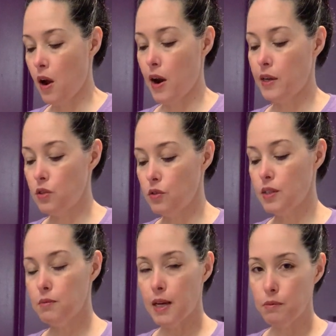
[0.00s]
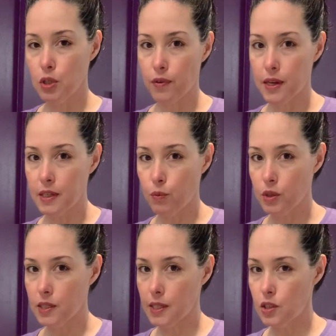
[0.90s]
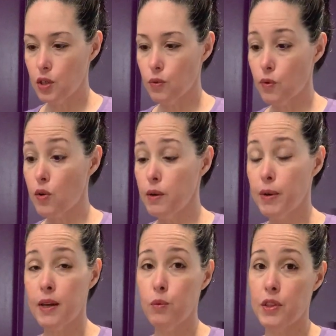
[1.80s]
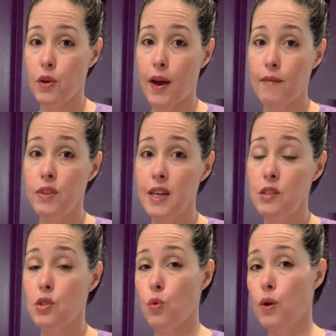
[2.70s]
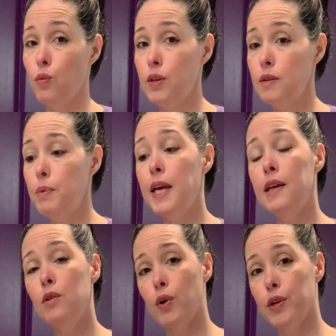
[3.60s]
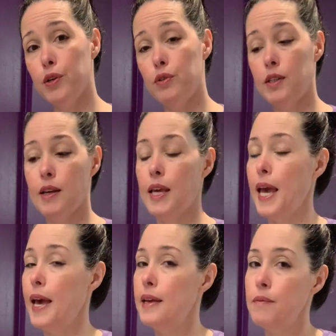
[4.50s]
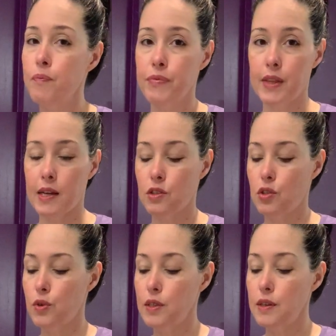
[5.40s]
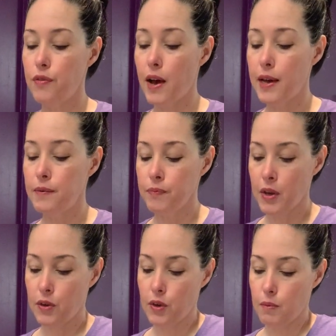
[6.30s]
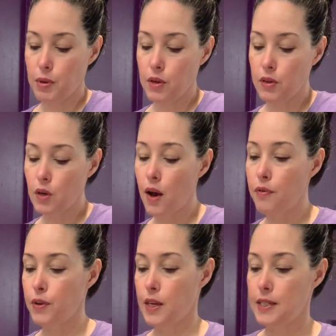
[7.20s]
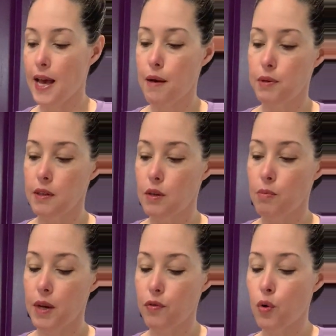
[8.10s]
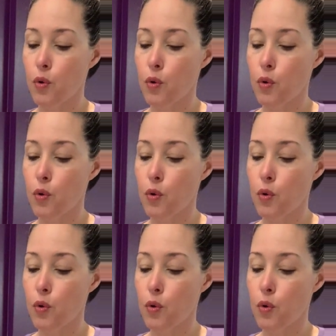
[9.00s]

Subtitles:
All right, so sometimes your fondant will stick to your rolling pin, whether you have this or a wooden pin or you're using a can. That's totally fine. You can peel it off. You can dab a little bit of